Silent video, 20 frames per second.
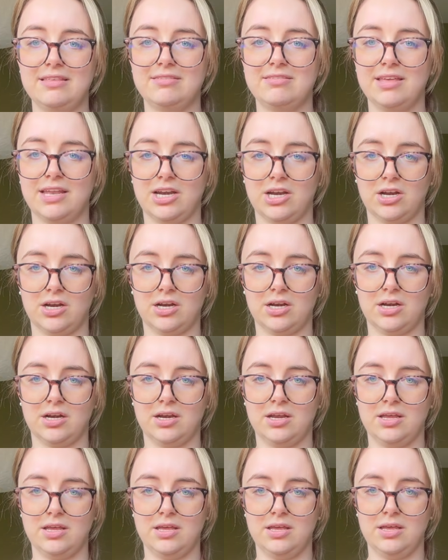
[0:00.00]

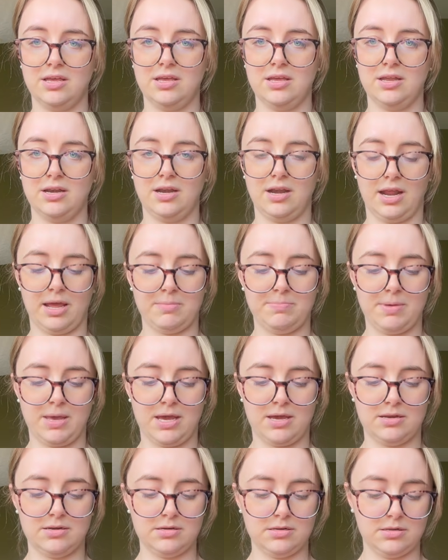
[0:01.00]
thinner
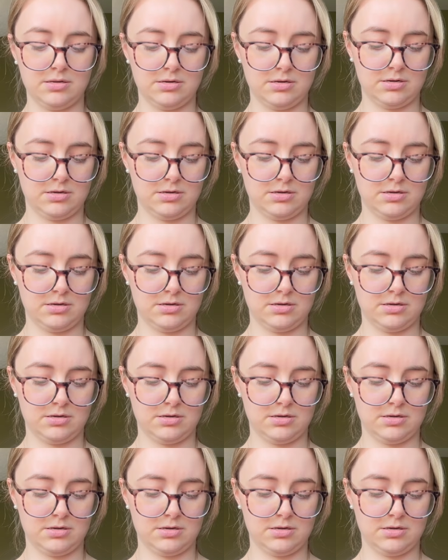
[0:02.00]
neckband.